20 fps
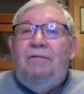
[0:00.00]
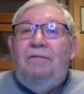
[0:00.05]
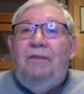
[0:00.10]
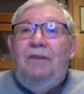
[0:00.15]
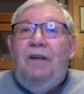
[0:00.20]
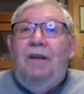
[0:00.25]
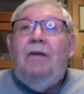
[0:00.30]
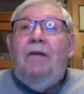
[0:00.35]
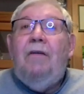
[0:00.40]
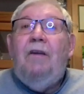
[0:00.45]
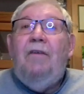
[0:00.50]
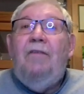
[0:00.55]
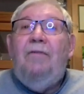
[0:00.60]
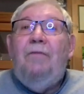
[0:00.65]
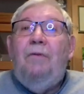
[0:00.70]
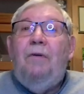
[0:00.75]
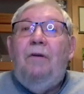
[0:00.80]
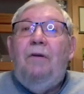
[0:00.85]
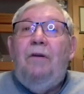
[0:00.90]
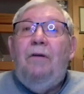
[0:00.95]
nearly
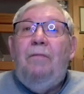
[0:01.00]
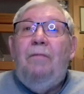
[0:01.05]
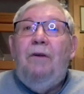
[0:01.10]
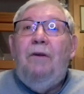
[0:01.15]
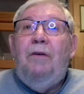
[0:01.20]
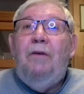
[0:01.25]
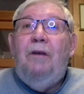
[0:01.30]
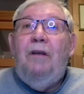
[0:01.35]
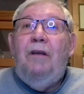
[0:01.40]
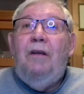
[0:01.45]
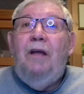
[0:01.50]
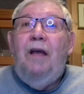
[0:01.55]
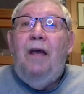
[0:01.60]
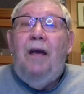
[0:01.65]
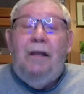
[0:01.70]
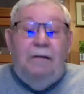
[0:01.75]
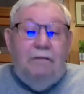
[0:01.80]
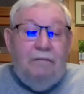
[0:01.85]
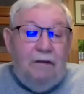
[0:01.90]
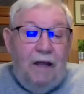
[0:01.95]
400 million
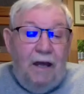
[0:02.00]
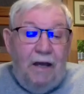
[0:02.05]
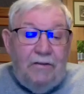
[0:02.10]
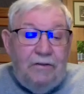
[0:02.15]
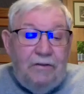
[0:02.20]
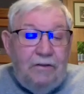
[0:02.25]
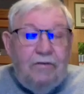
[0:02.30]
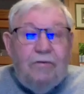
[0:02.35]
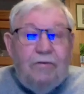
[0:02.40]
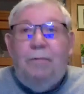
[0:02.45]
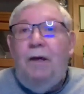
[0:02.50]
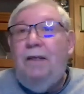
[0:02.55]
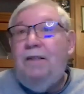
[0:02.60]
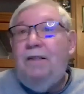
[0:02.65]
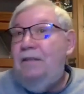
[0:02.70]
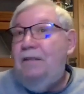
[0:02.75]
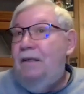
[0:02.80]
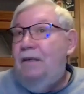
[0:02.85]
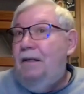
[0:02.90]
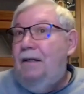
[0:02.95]
ahead of last year's
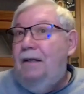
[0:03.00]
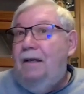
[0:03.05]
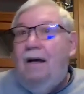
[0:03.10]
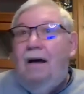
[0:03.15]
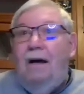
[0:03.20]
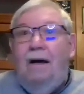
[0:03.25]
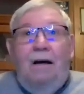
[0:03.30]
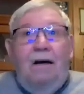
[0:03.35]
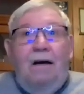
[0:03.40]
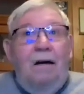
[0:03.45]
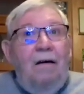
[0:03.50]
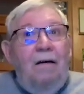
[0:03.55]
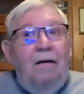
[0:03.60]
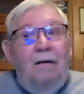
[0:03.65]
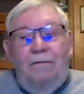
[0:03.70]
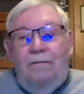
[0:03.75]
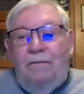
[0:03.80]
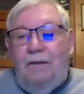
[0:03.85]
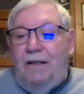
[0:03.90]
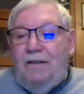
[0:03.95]
pace.
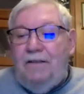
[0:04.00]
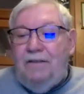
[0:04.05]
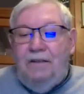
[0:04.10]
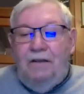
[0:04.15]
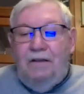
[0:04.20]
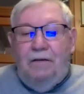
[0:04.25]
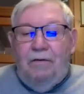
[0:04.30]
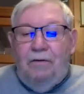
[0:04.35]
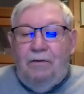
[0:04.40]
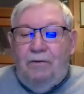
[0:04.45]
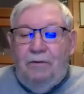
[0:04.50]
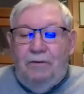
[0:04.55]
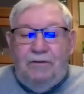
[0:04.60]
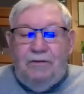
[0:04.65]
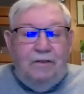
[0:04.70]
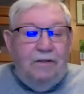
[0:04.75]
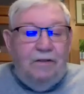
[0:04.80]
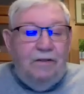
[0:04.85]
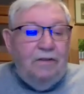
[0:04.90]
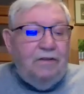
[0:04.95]
That's the other
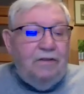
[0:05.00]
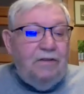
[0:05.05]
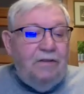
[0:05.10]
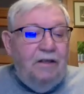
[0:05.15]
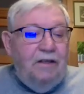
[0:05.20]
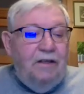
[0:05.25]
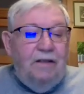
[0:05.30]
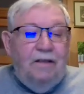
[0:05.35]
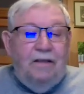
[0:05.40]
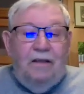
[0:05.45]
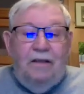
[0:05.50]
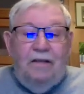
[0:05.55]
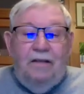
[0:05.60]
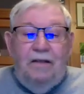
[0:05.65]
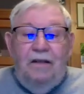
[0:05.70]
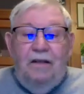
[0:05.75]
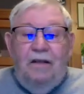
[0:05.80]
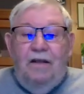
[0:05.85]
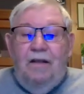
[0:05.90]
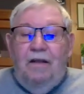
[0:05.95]
twist on this thing that
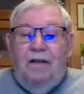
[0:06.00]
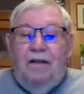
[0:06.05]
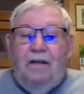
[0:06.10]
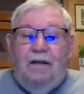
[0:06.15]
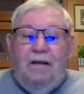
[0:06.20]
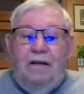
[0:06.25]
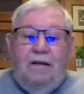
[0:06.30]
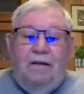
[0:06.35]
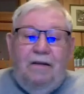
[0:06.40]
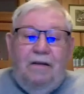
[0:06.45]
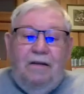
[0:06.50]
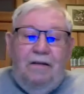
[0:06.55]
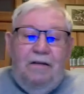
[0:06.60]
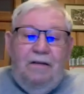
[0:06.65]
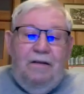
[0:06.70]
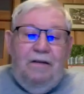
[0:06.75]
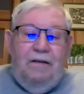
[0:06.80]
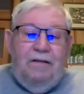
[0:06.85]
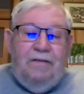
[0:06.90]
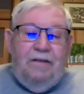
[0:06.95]

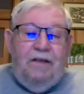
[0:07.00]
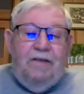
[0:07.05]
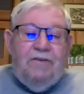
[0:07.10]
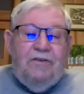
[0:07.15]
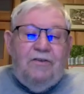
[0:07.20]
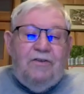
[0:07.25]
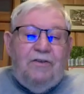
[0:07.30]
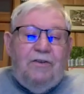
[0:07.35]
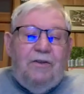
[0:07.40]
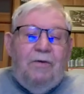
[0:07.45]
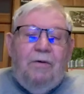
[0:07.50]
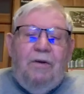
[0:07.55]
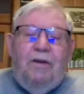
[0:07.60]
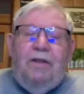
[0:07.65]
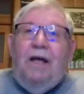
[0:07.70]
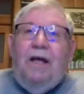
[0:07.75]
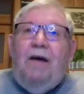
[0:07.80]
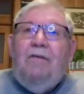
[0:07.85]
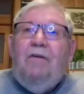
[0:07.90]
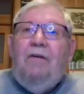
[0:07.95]
things are
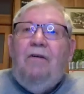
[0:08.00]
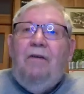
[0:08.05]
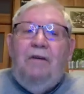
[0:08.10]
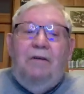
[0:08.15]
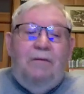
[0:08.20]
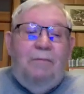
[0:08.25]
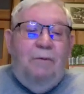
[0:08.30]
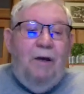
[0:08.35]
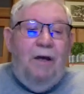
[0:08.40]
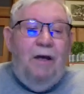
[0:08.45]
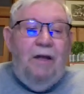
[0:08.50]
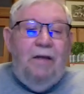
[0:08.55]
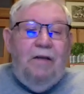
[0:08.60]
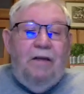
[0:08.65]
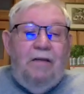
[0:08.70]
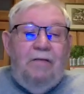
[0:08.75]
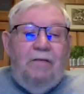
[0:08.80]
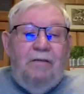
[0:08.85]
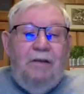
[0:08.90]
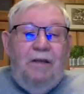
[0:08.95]
slowing down on our demand,
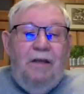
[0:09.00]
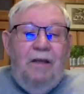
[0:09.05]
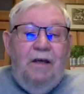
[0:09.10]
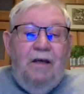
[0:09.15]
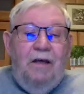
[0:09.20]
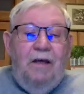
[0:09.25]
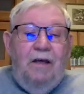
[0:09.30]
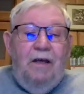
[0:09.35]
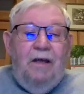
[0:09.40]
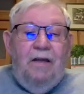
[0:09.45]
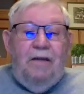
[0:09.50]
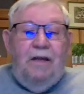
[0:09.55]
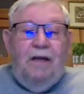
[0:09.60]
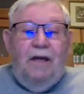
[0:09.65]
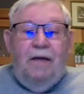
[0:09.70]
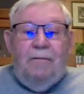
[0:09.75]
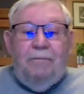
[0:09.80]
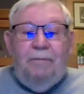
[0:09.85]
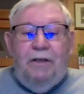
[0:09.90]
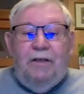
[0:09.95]
and
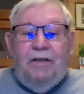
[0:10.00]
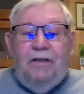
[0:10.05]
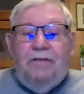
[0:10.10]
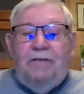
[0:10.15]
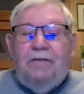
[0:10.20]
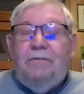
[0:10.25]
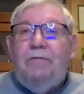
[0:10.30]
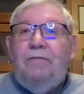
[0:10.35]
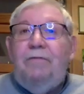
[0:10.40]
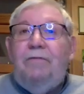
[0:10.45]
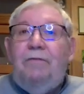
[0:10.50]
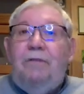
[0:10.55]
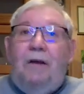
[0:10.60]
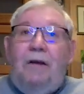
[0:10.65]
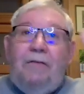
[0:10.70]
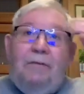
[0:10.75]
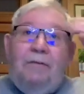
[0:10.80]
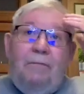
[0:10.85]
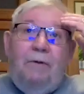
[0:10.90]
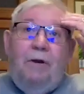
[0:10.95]
that because of
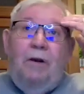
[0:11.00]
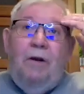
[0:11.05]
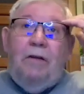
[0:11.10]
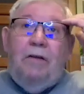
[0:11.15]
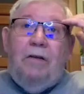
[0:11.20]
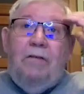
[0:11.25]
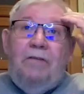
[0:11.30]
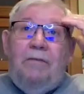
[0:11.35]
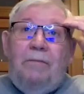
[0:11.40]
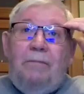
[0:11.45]
South American